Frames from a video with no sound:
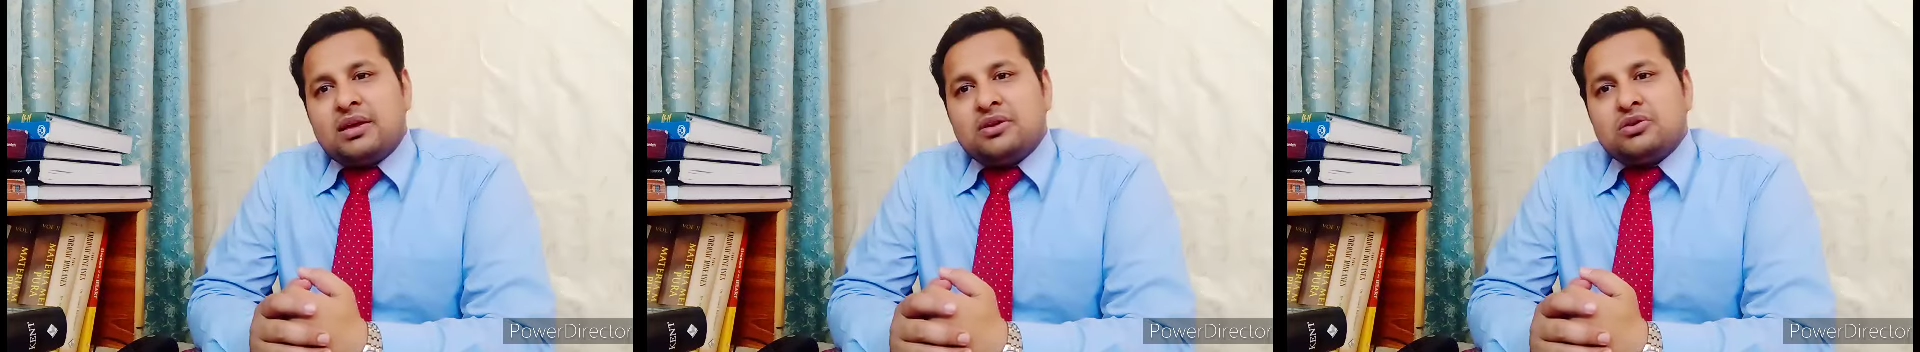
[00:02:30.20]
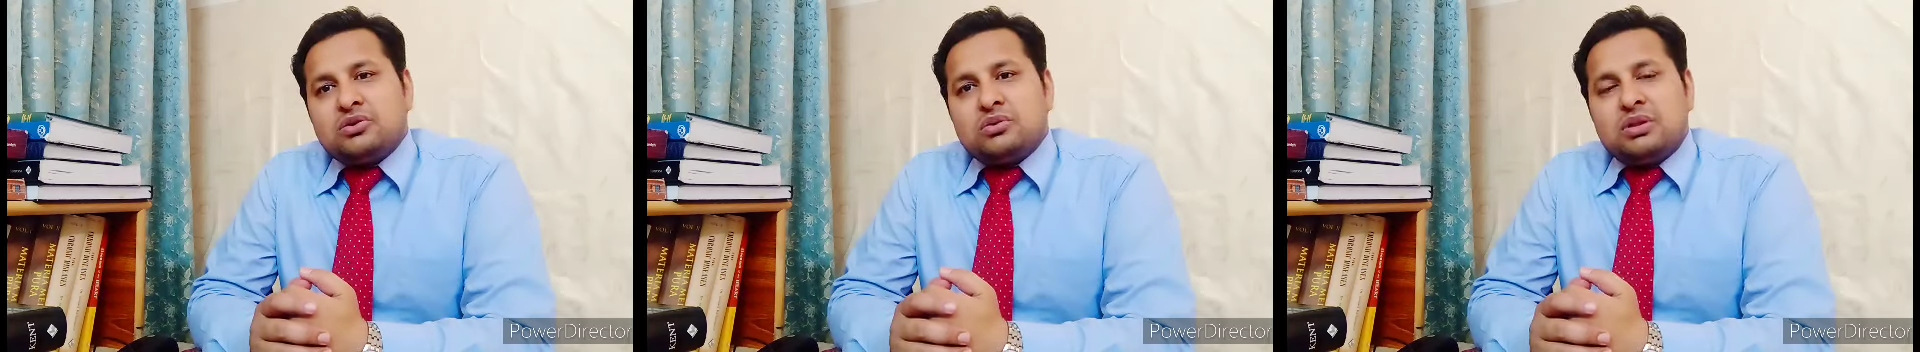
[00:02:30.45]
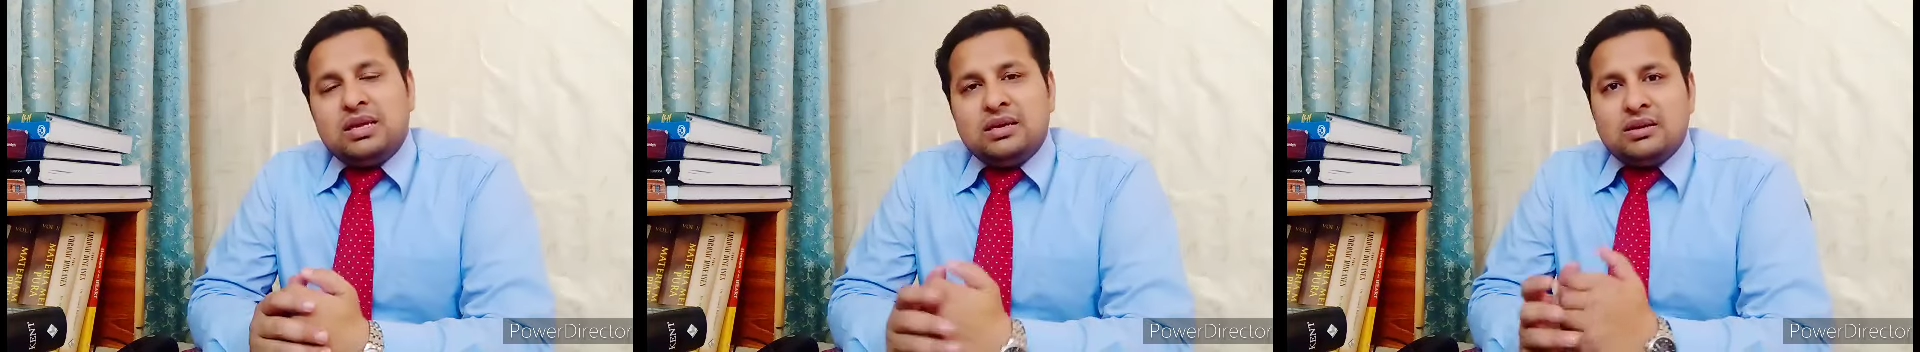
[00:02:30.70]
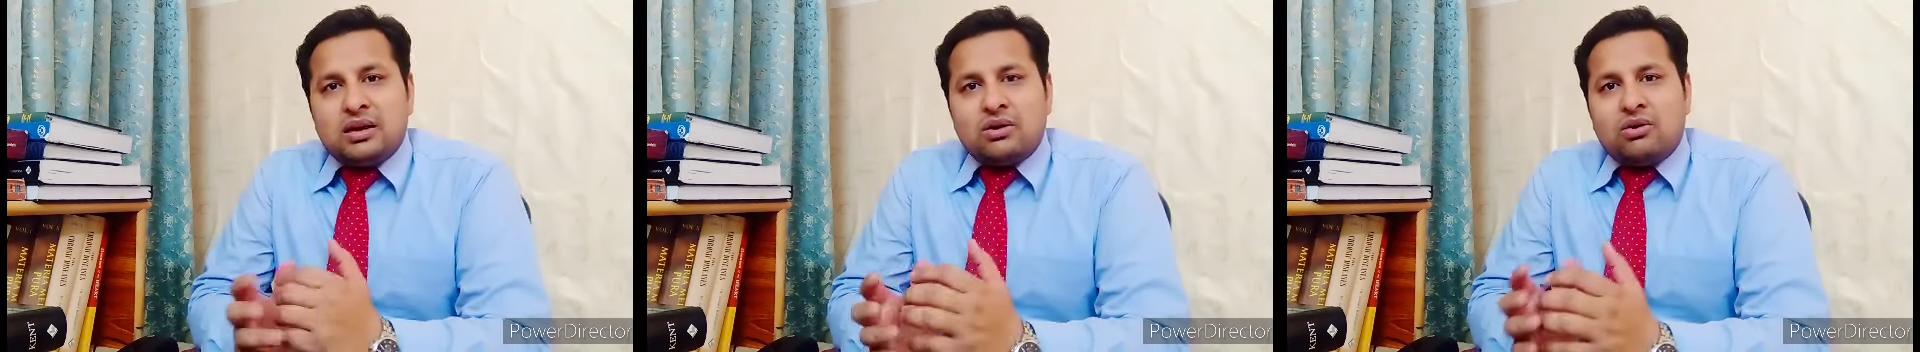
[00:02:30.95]
So
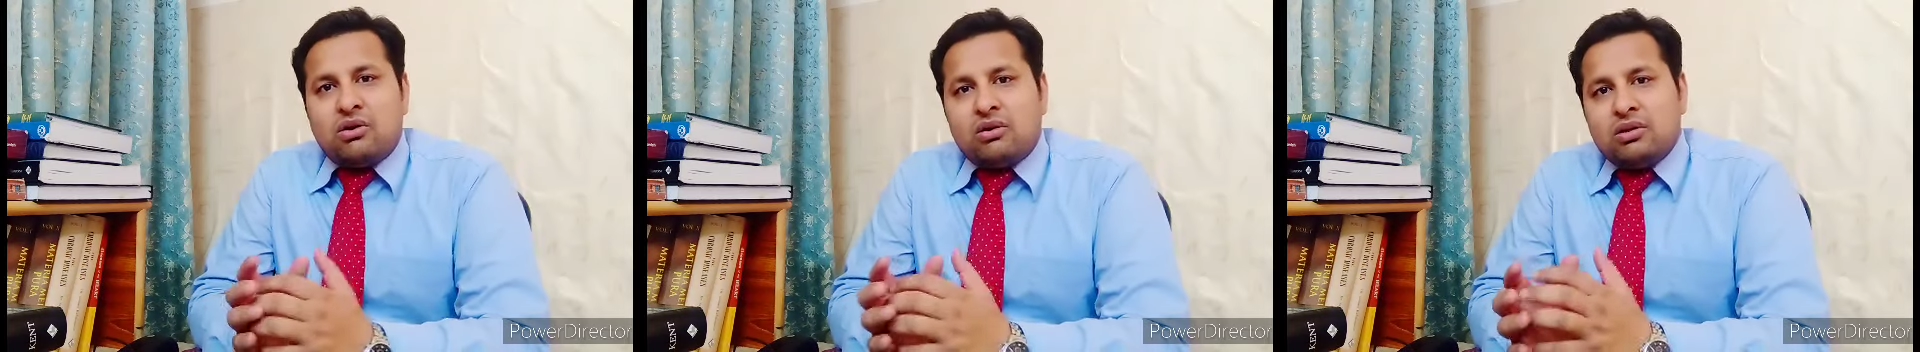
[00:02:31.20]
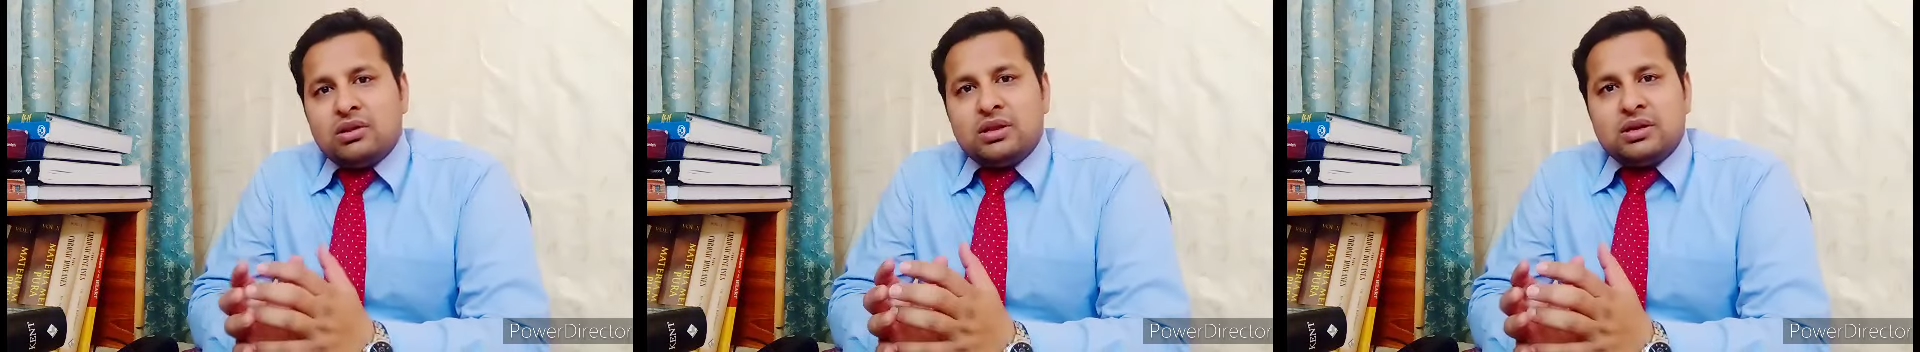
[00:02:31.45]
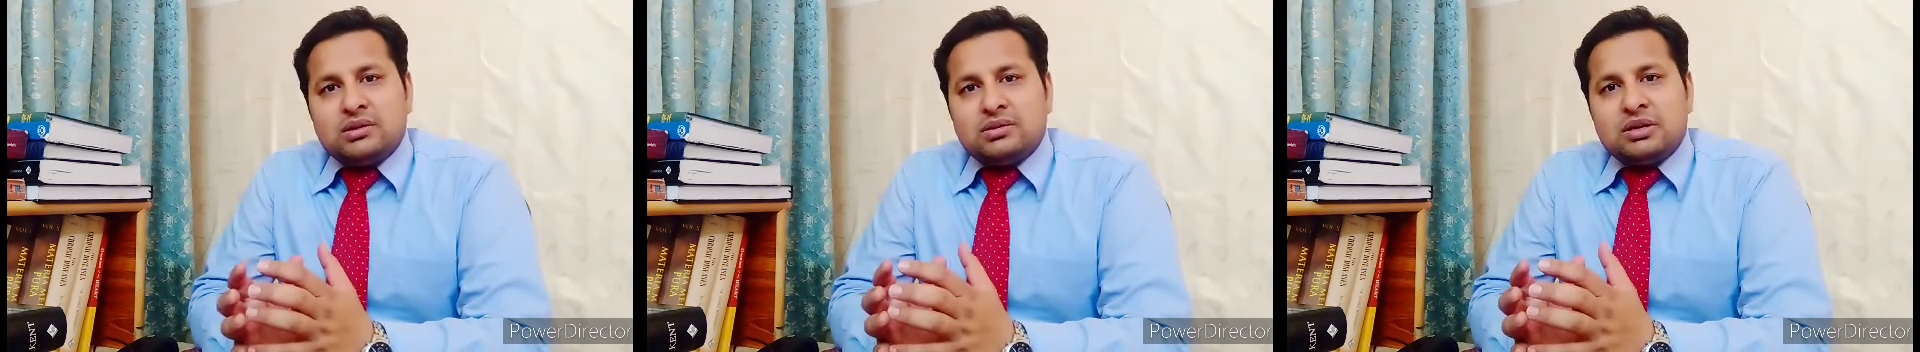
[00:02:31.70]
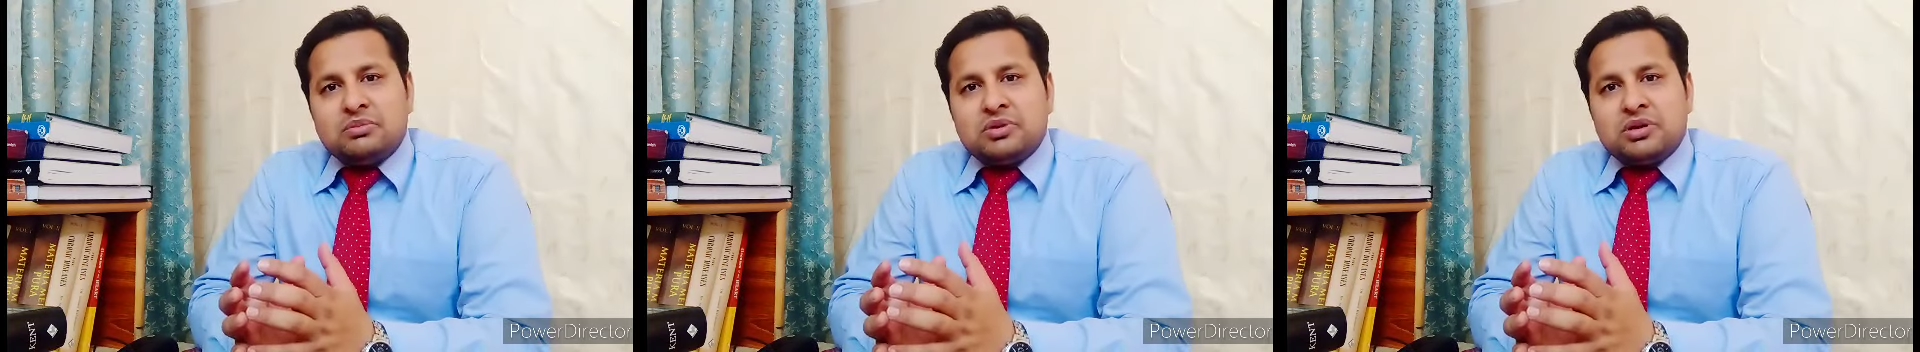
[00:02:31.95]
these are all the
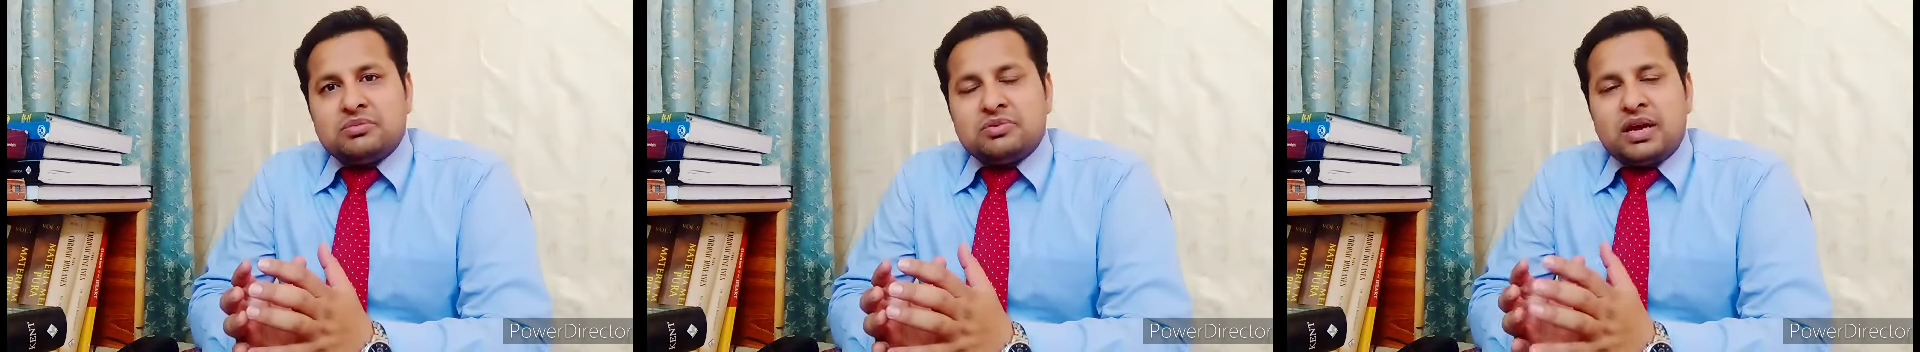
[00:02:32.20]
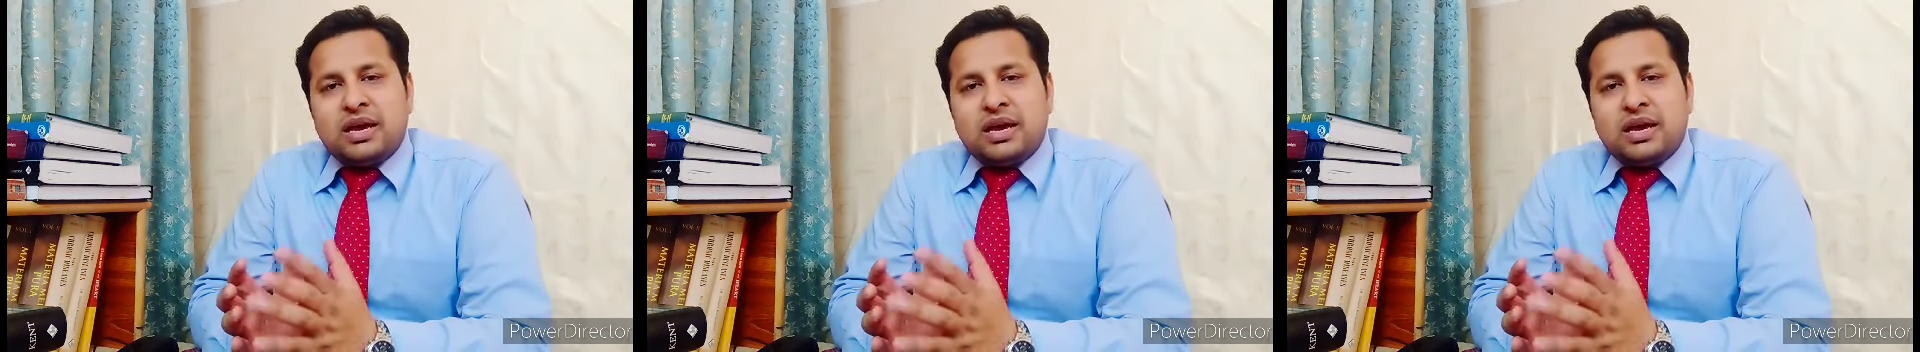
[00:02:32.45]
symptoms,